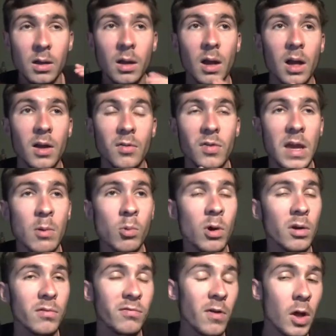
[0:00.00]
uh, they
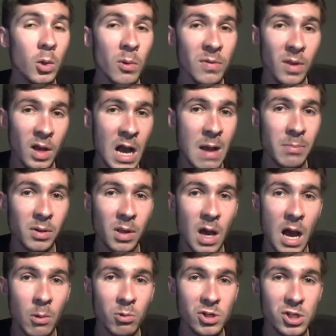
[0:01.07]
weren't following the COPPA
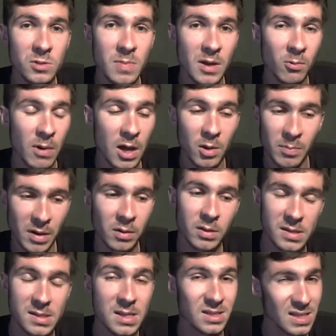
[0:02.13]
law, which has been around apparently
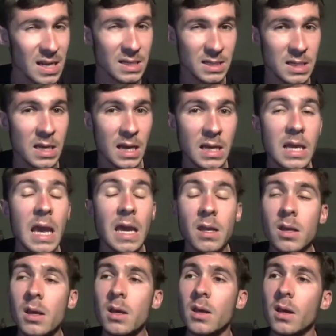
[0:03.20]
since nineteen ninety-eight.